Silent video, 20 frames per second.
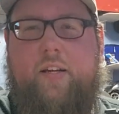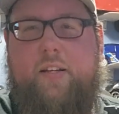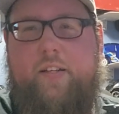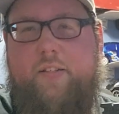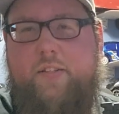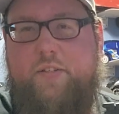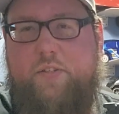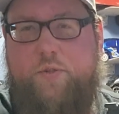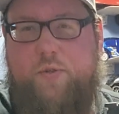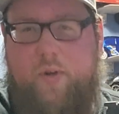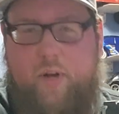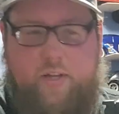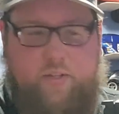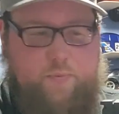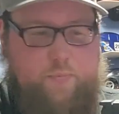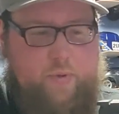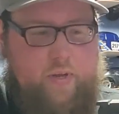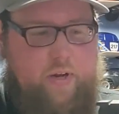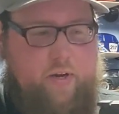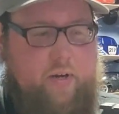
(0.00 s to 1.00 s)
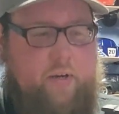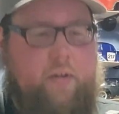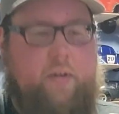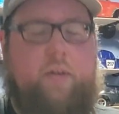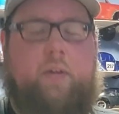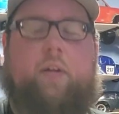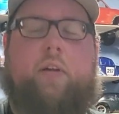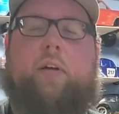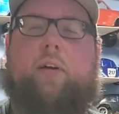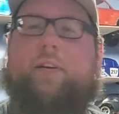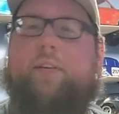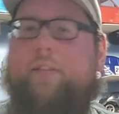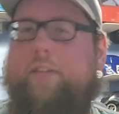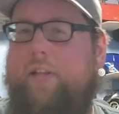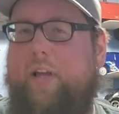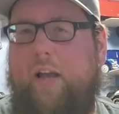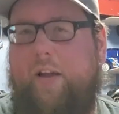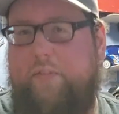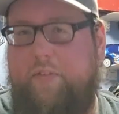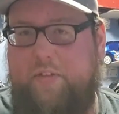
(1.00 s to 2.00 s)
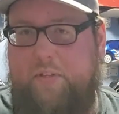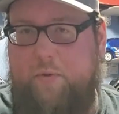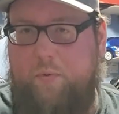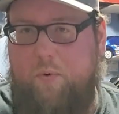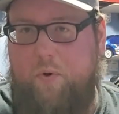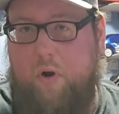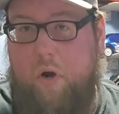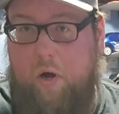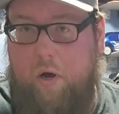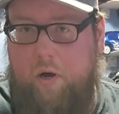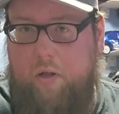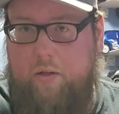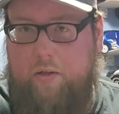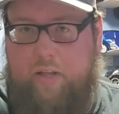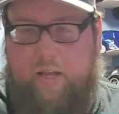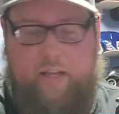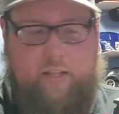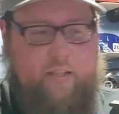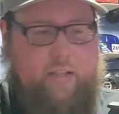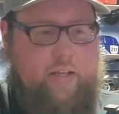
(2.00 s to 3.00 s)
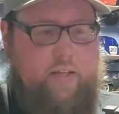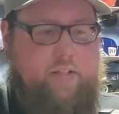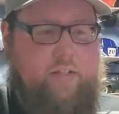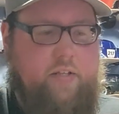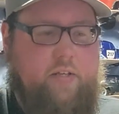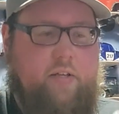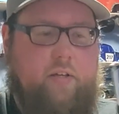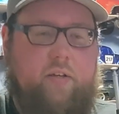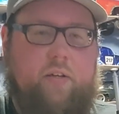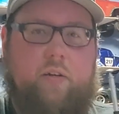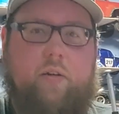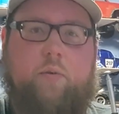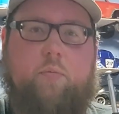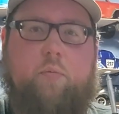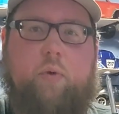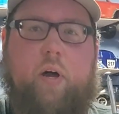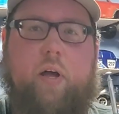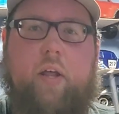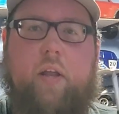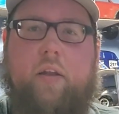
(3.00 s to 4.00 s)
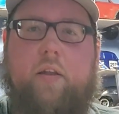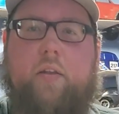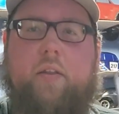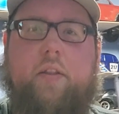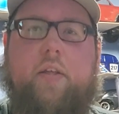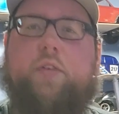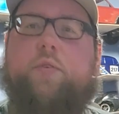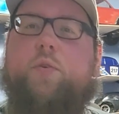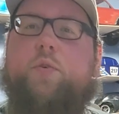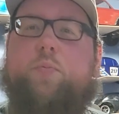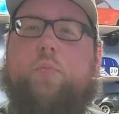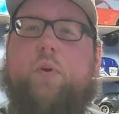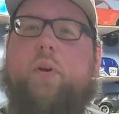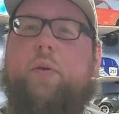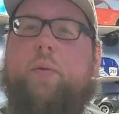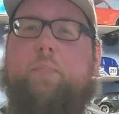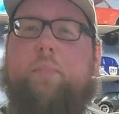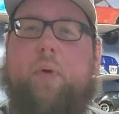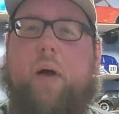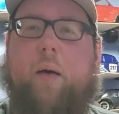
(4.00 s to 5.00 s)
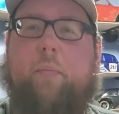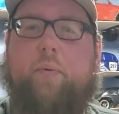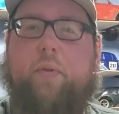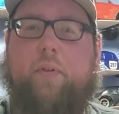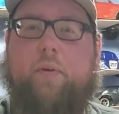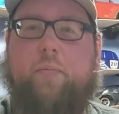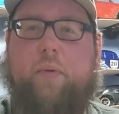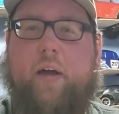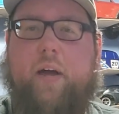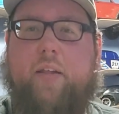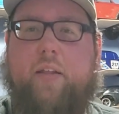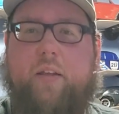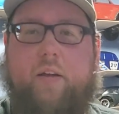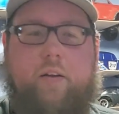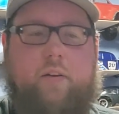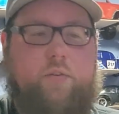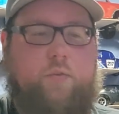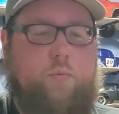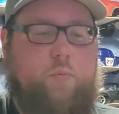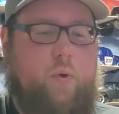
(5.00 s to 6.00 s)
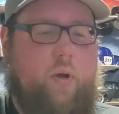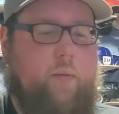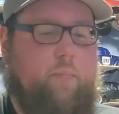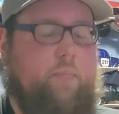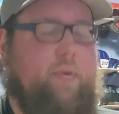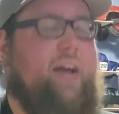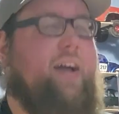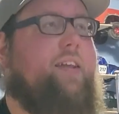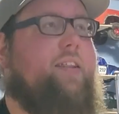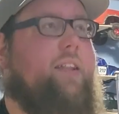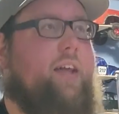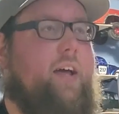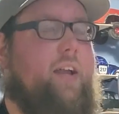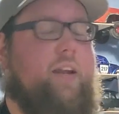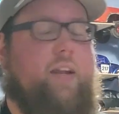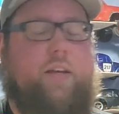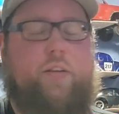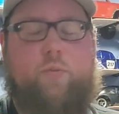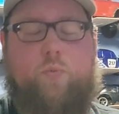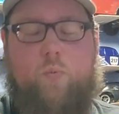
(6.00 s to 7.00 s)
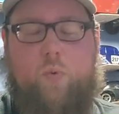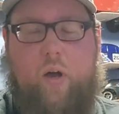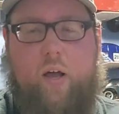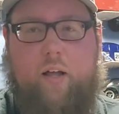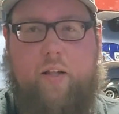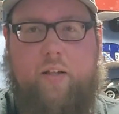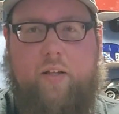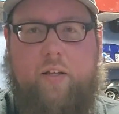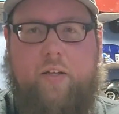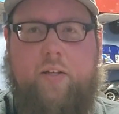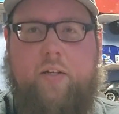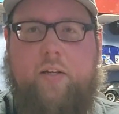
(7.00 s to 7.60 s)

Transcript: This is a transmitter. They obviously weren't all like this, but this was pretty popular back then as well.